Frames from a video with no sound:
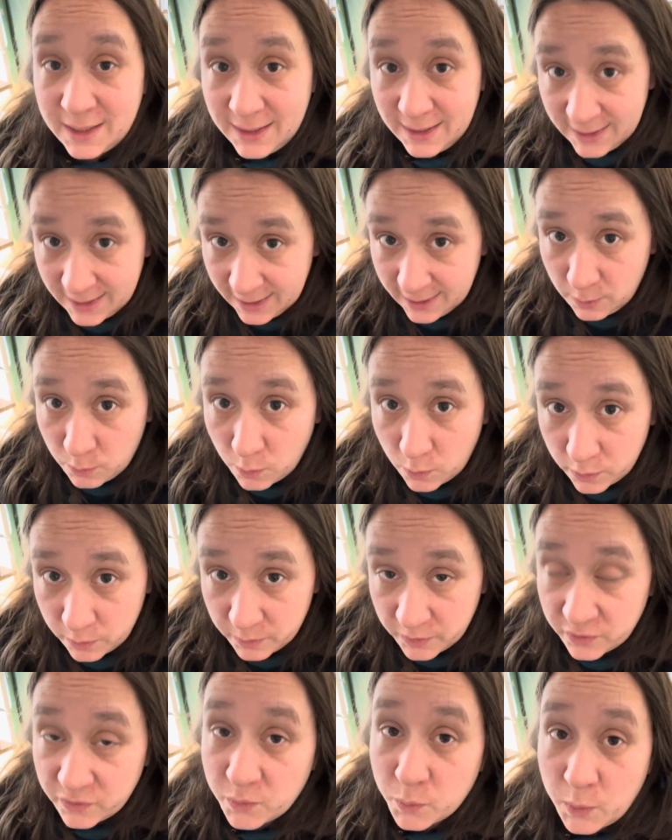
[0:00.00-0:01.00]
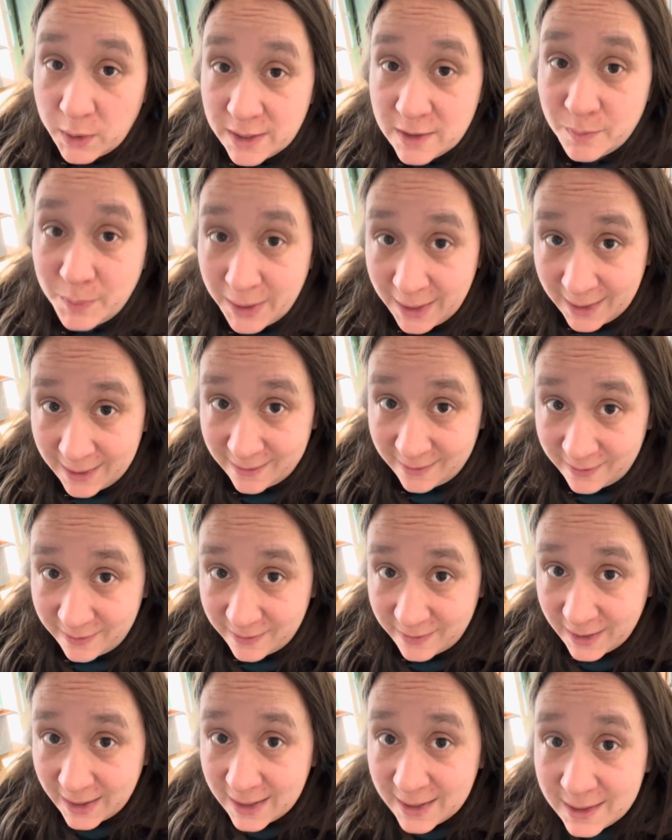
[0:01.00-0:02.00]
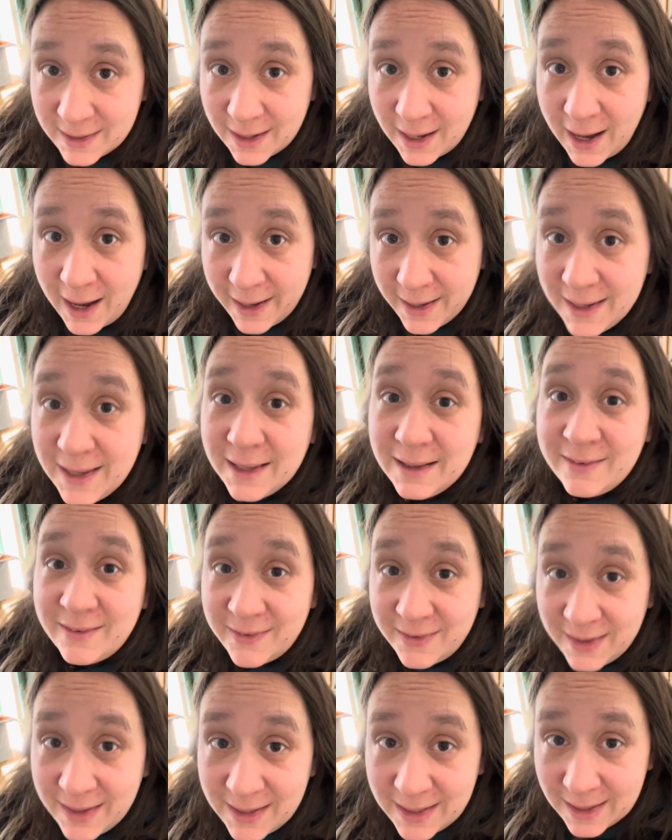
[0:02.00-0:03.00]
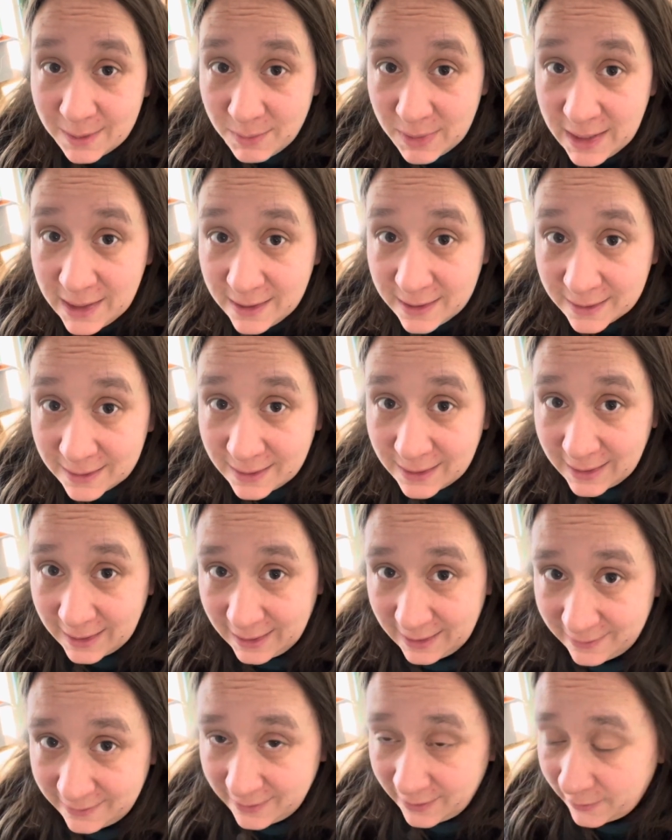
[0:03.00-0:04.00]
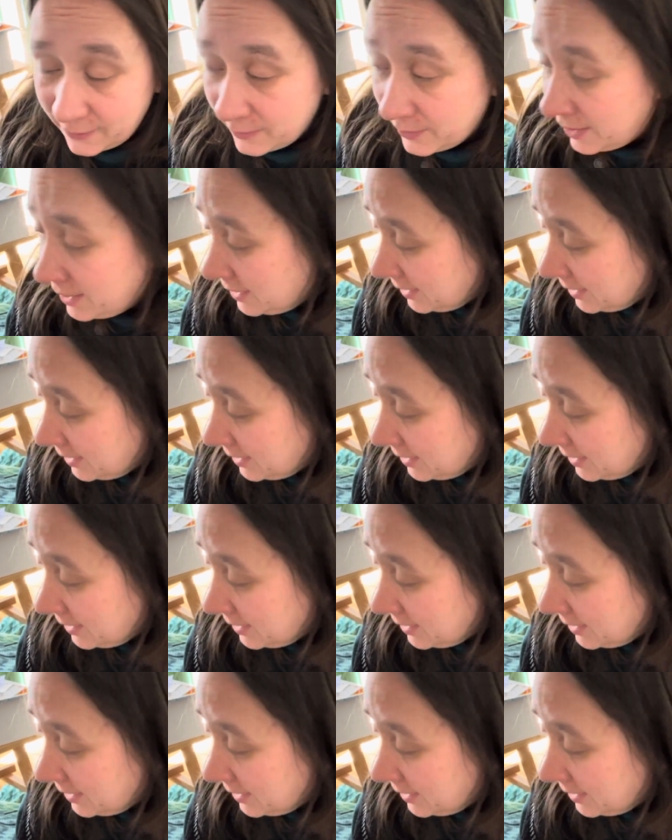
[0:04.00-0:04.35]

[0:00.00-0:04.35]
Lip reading: leg warmers, wet pants. And I get sick immediately. So